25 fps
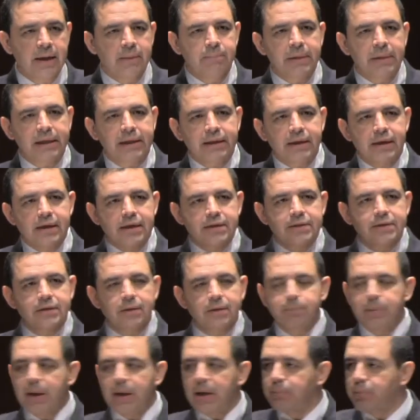because
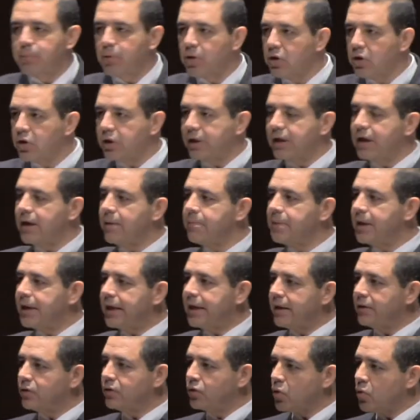the people that are coming
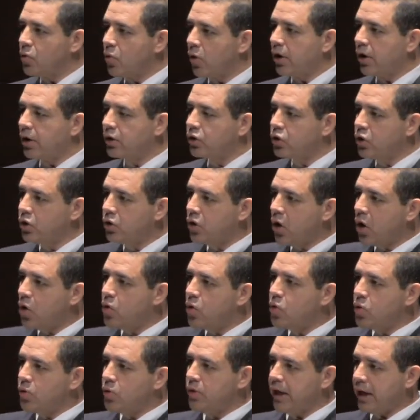in to work, you know
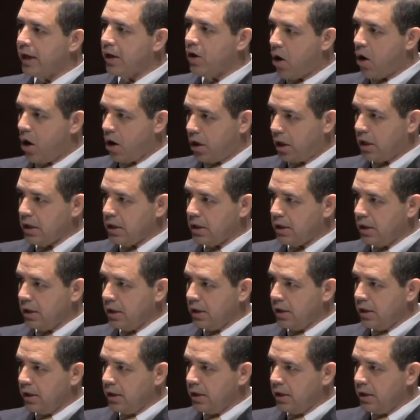who they are,